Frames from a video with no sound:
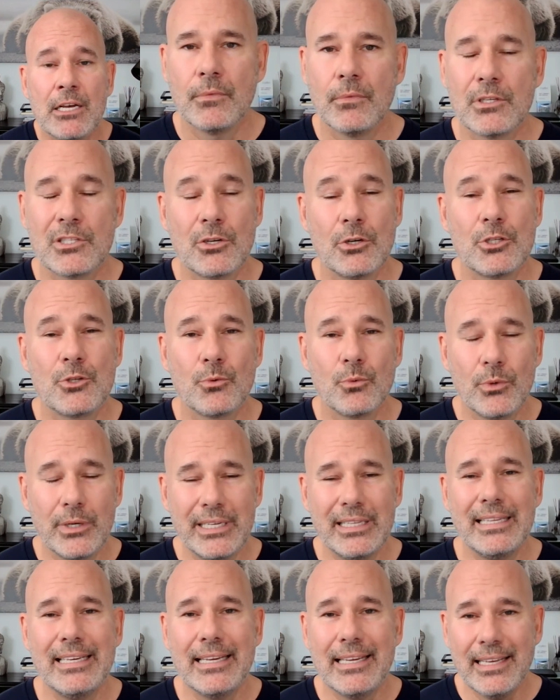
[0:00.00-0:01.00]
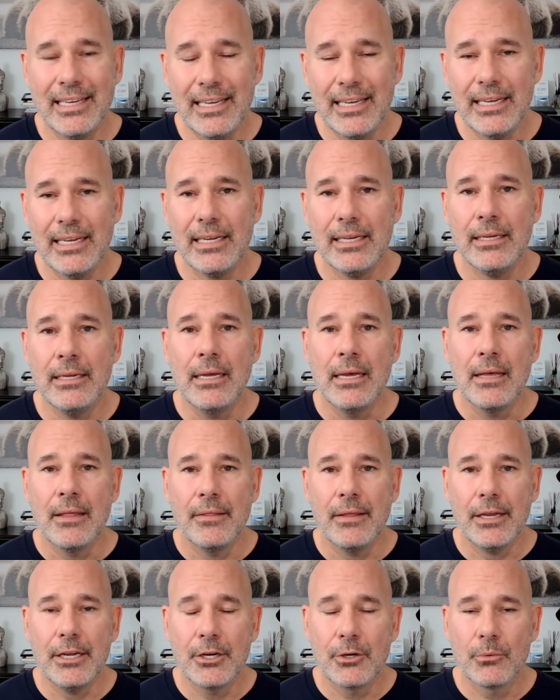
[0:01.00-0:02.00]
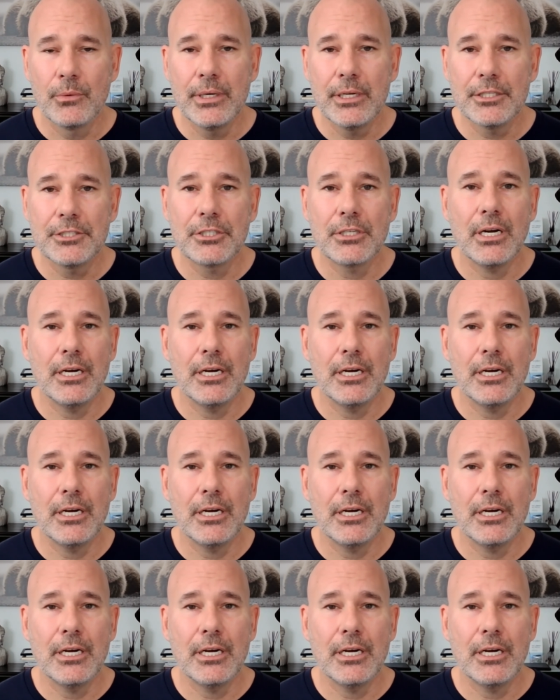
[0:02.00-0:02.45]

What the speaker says: So it's really key that your realtor